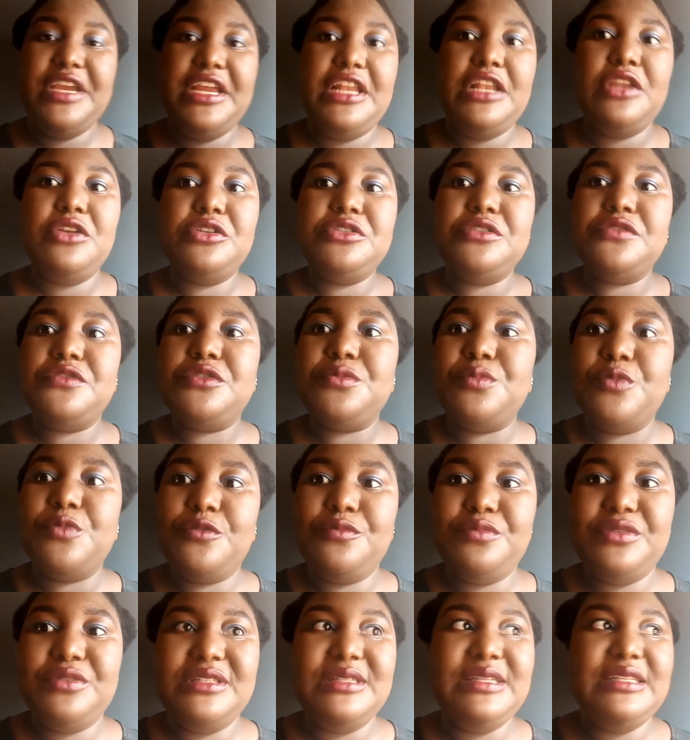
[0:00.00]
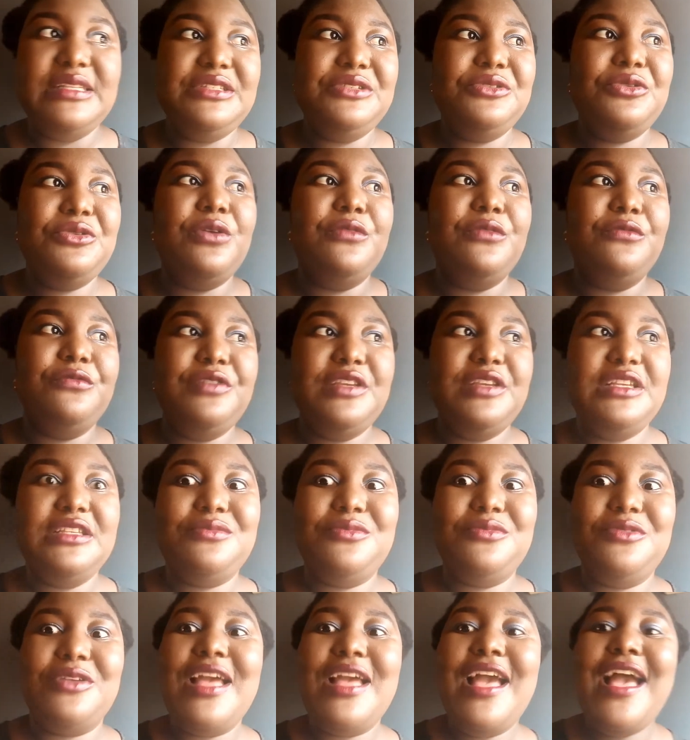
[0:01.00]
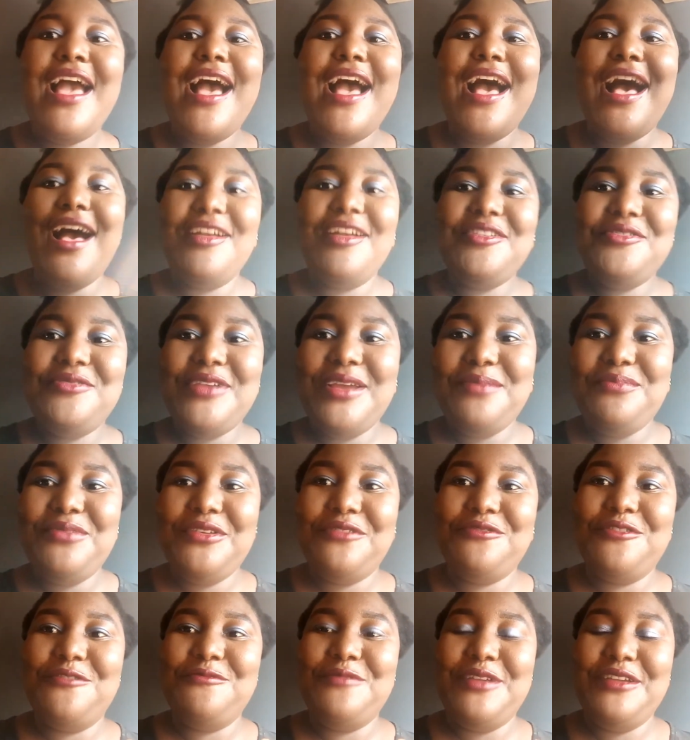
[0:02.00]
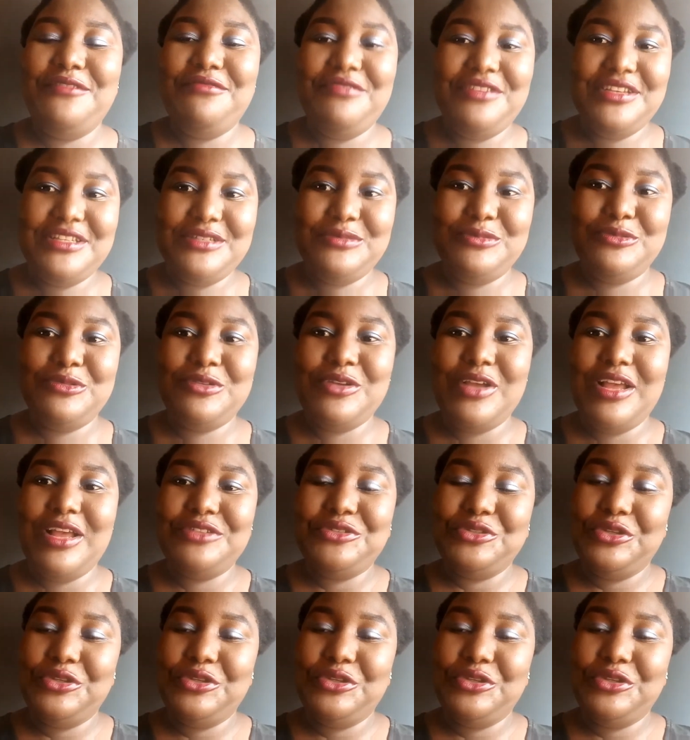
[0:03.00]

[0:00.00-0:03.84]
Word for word: A lot of small business, you go on Facebook, how do I pay for my Facebook ads?